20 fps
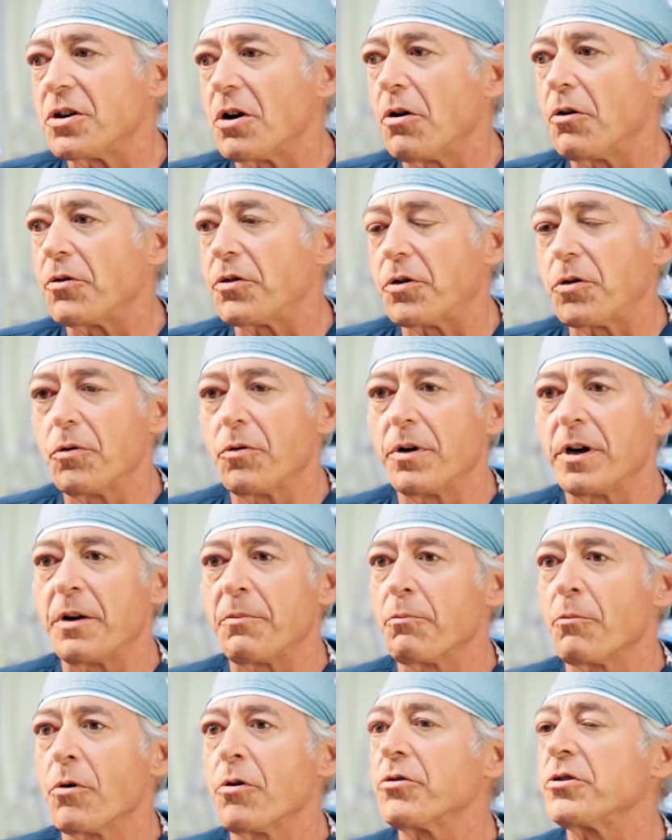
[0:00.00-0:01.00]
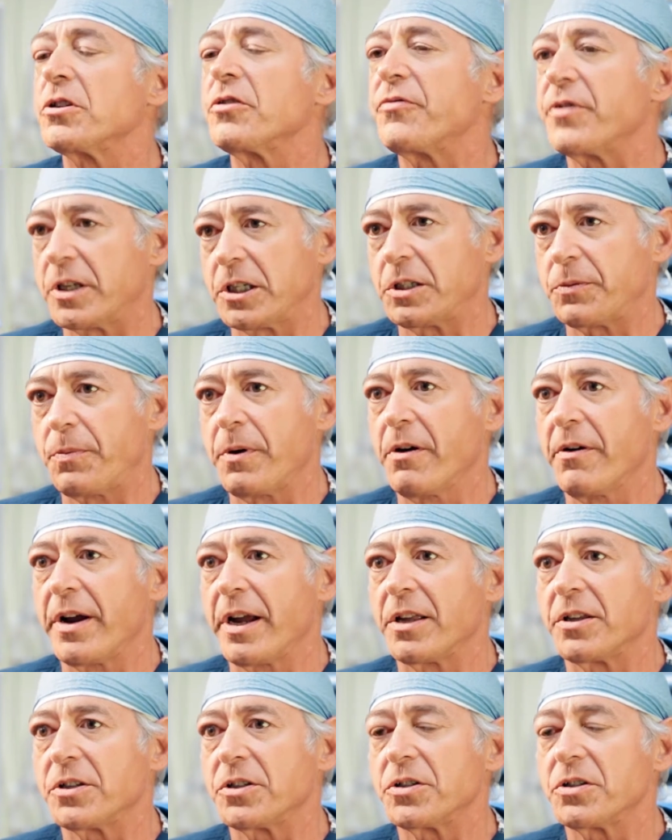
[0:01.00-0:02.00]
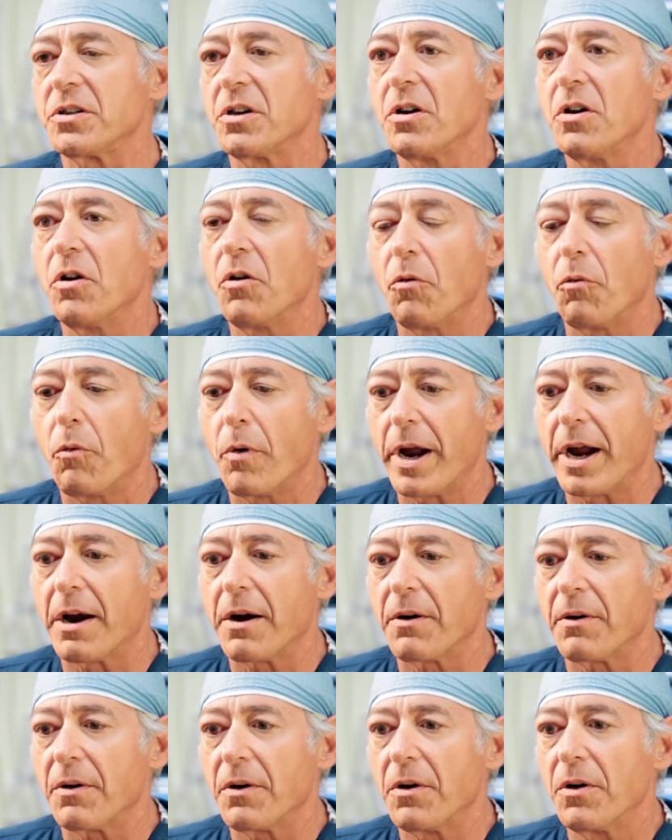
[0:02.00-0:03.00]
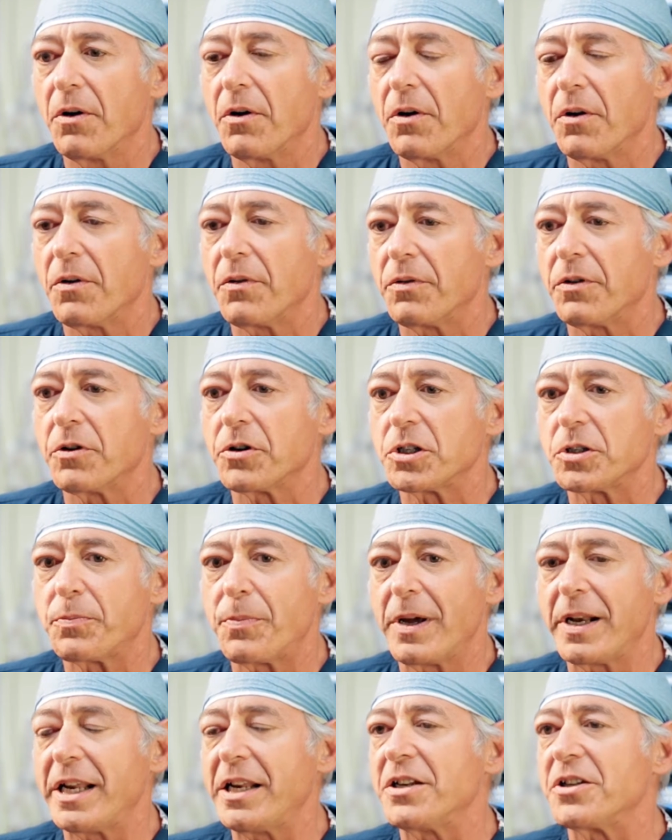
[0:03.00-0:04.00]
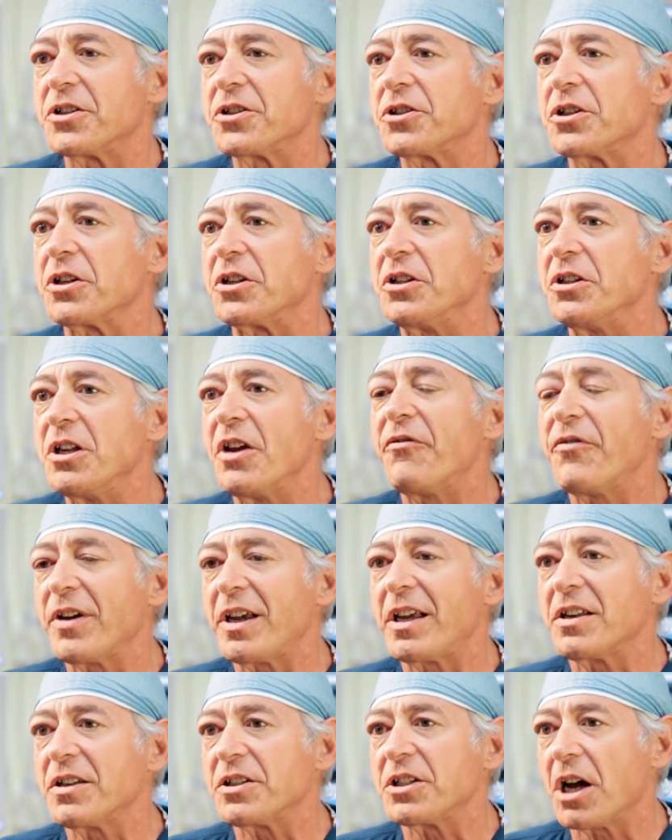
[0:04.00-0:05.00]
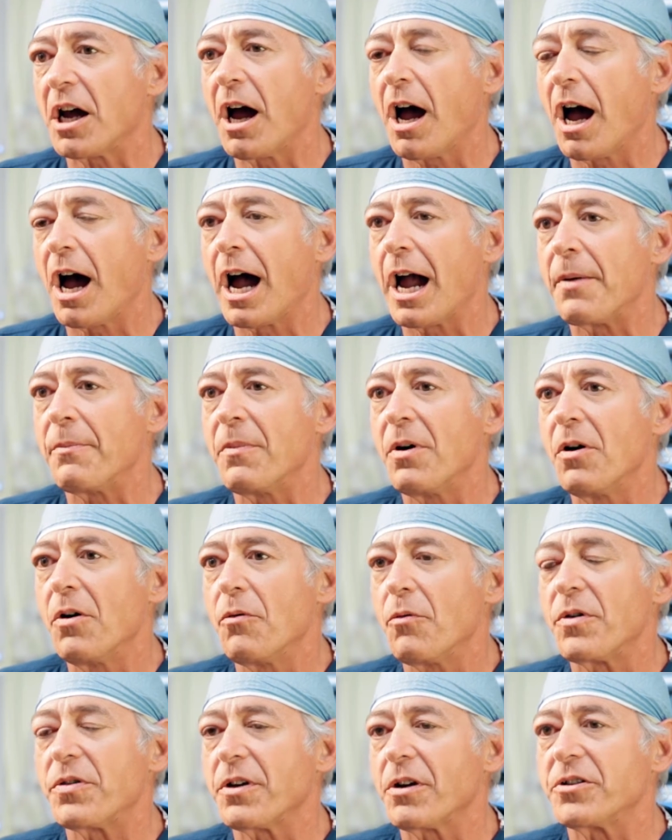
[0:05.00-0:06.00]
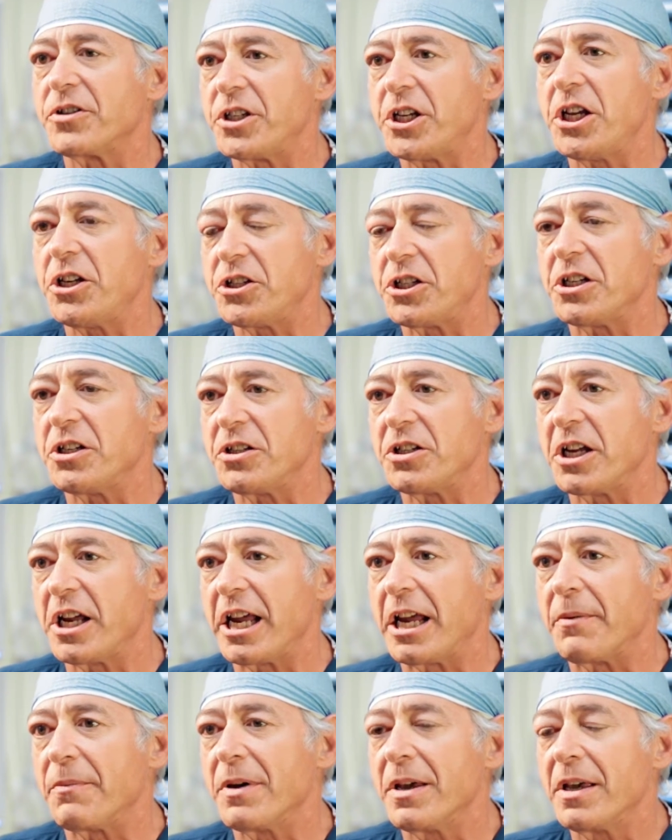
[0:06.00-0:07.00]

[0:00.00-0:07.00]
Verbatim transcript: go through an immersive experience where they're spending significant time with our teaching team.